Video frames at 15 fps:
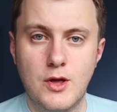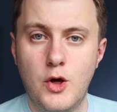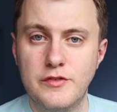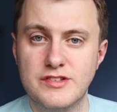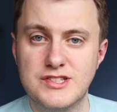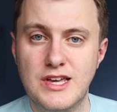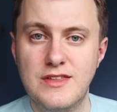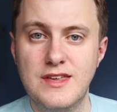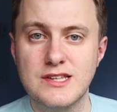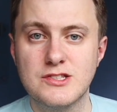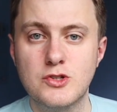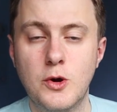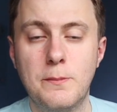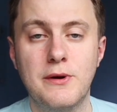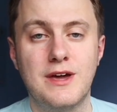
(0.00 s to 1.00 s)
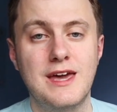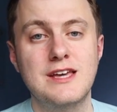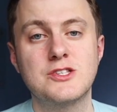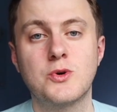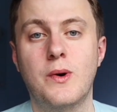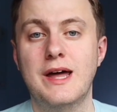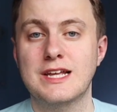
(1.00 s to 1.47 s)
Obviously, this notebook
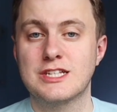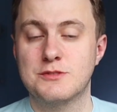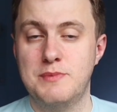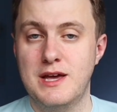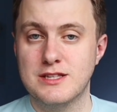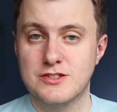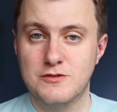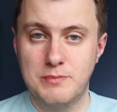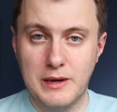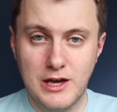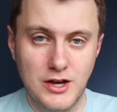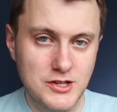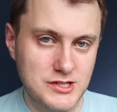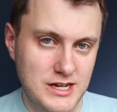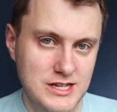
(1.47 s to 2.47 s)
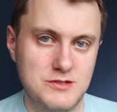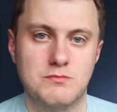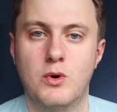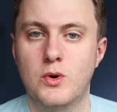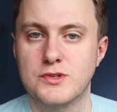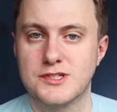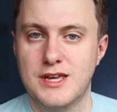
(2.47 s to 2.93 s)
is quite expensive because it is
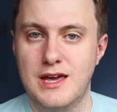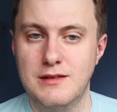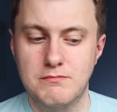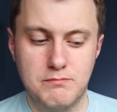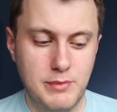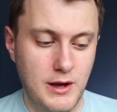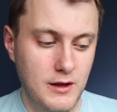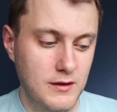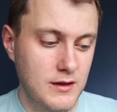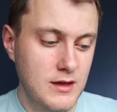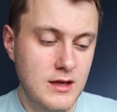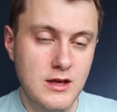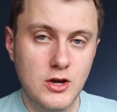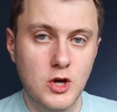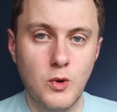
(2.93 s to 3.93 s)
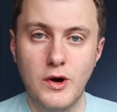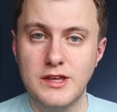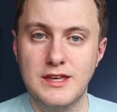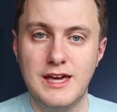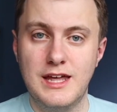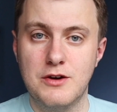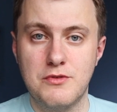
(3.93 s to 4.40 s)
moleskin, but go out
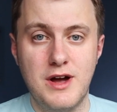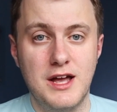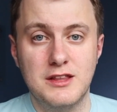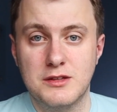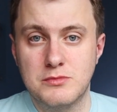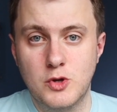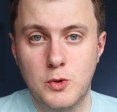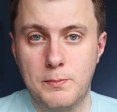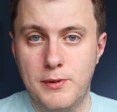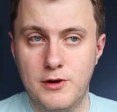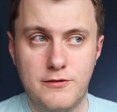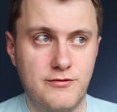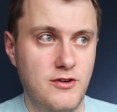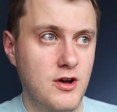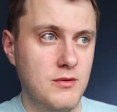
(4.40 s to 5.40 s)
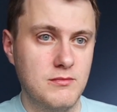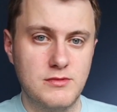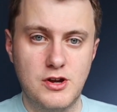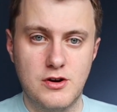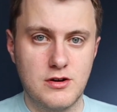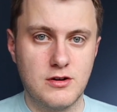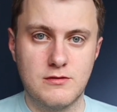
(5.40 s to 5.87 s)
and get a random notebook from
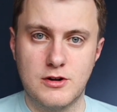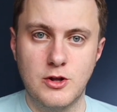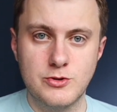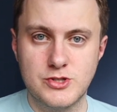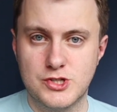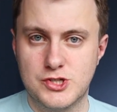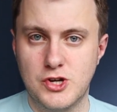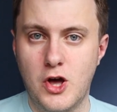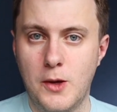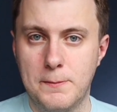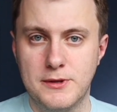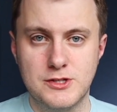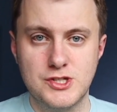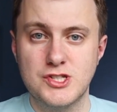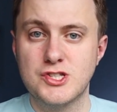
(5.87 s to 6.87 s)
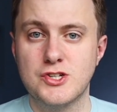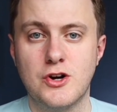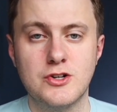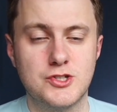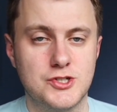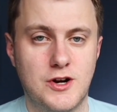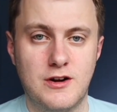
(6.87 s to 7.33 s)
your closest shop and just
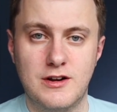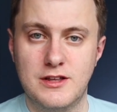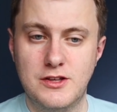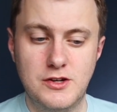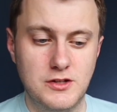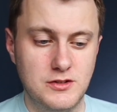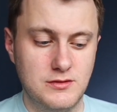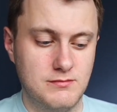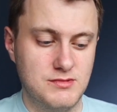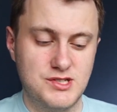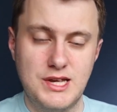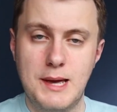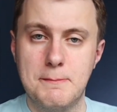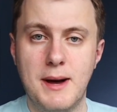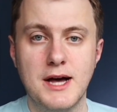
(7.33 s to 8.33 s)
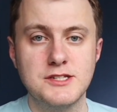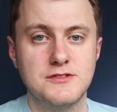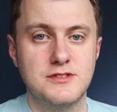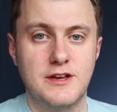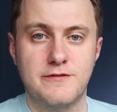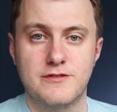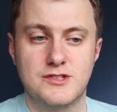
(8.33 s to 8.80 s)
start journaling. You'll see a
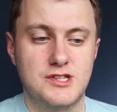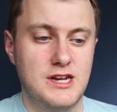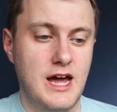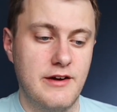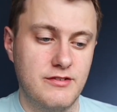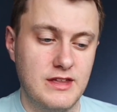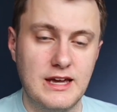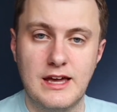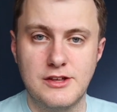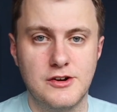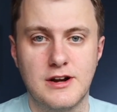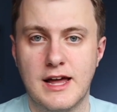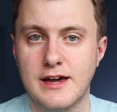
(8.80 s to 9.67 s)
massive difference in everything in your